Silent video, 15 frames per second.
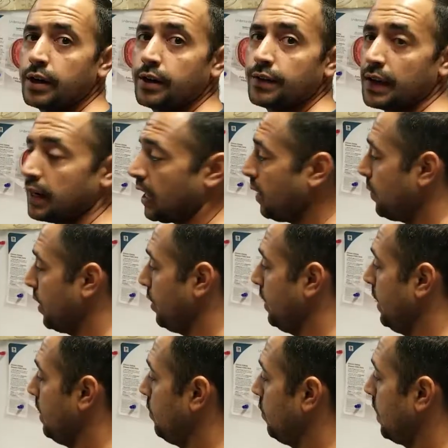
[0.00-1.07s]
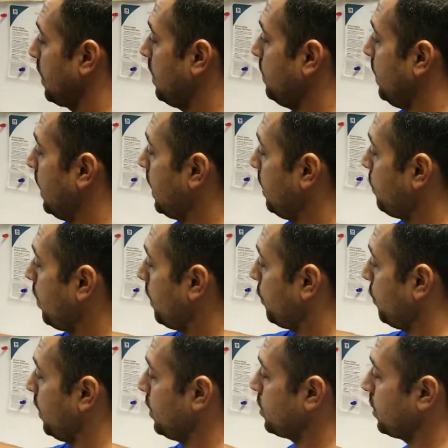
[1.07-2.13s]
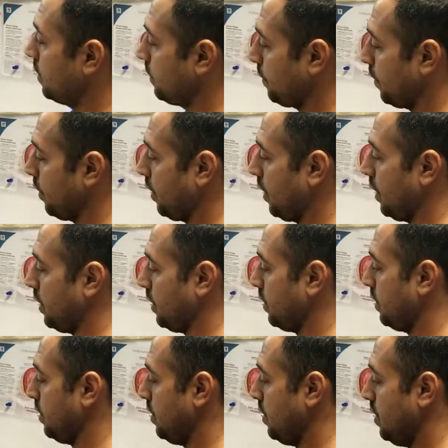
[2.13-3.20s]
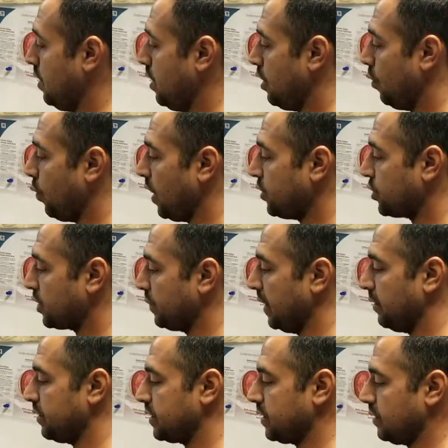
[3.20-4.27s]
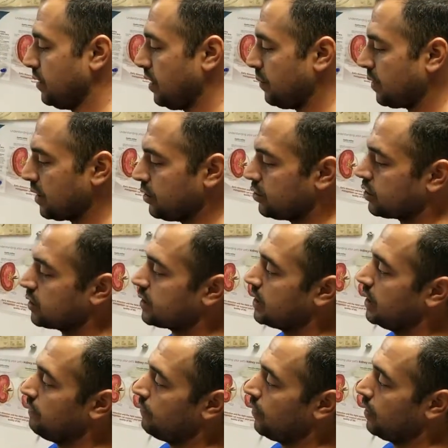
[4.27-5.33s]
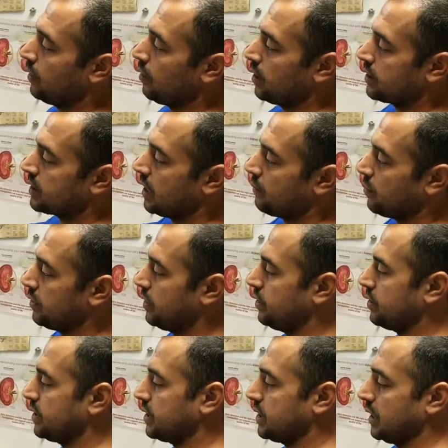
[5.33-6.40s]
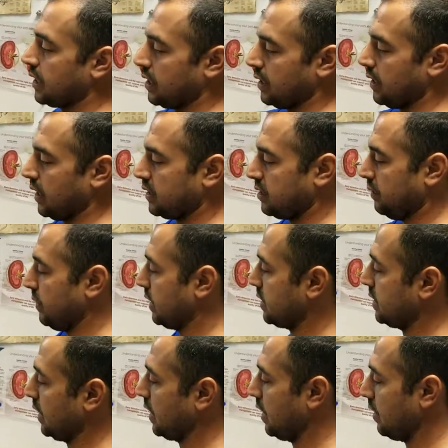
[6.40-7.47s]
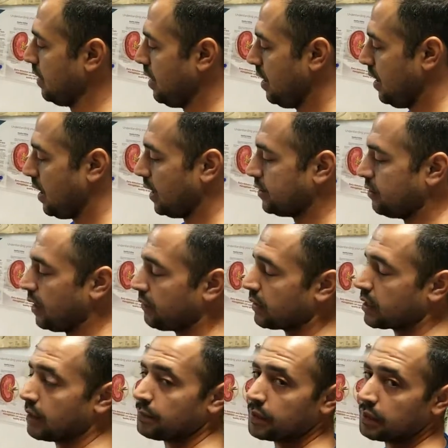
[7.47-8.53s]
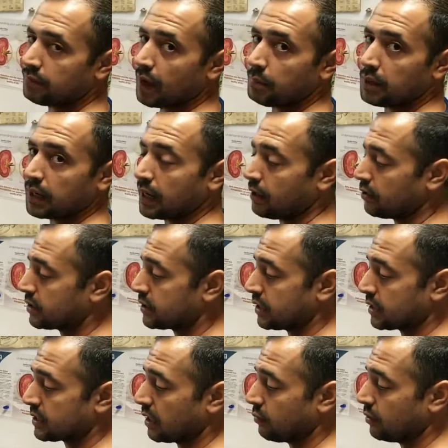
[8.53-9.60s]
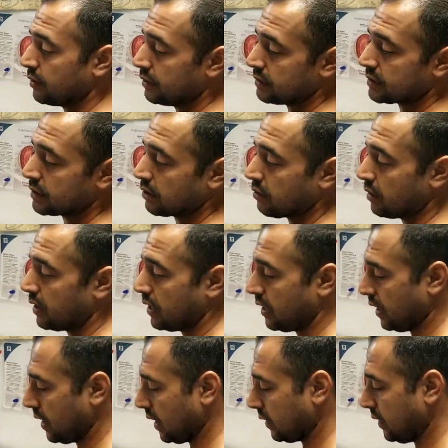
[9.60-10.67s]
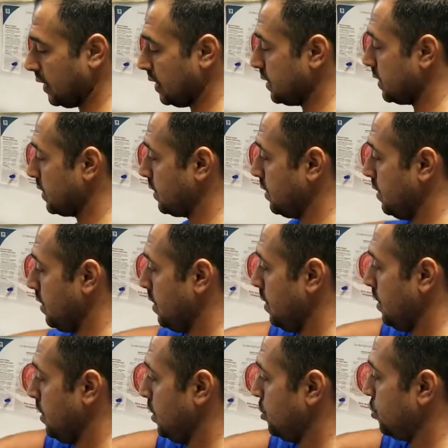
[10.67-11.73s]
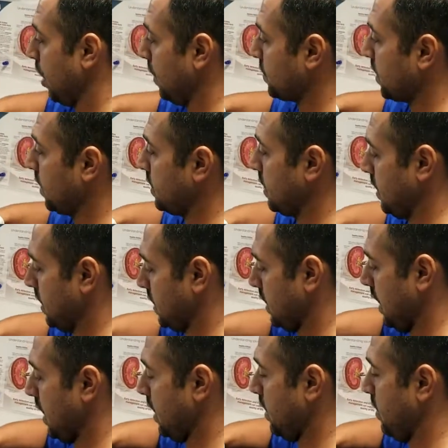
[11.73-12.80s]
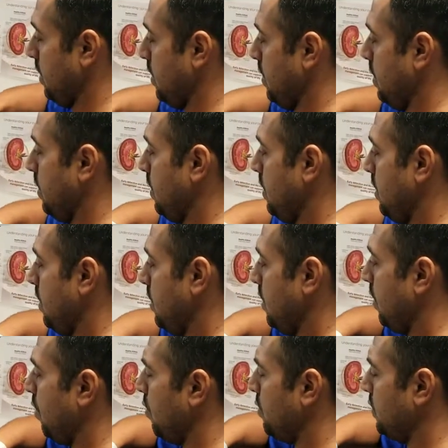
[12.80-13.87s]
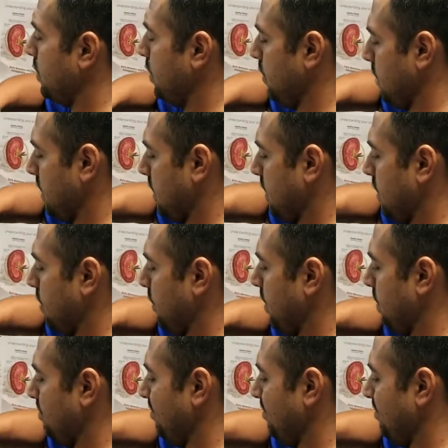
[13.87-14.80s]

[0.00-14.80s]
in the lab area, we're going to begin preparation for our wedge smears. Now I'm going to just invert our sample here just to get it nice and mixed again. I do have a couple of applicator sticks that we'll use to go ahead and get these drops onto the slide. Now what we'll do is there's a